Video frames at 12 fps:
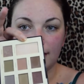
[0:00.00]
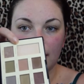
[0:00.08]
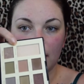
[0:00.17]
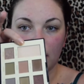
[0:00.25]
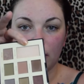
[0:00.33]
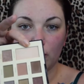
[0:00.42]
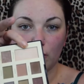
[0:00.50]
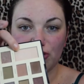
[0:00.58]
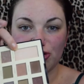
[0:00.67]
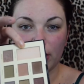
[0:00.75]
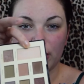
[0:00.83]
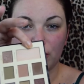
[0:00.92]
here,
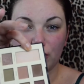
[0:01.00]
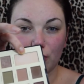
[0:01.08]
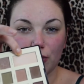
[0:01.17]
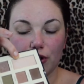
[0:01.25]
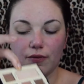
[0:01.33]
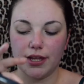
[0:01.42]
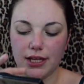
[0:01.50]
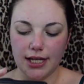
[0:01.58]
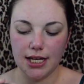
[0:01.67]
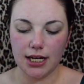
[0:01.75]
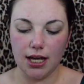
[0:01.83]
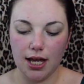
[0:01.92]
which I use all over the
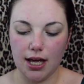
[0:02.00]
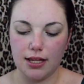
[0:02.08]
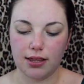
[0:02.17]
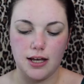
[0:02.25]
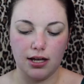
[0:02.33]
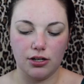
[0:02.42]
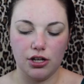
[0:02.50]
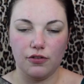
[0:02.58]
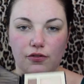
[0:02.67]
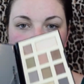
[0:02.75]
lid, and then you've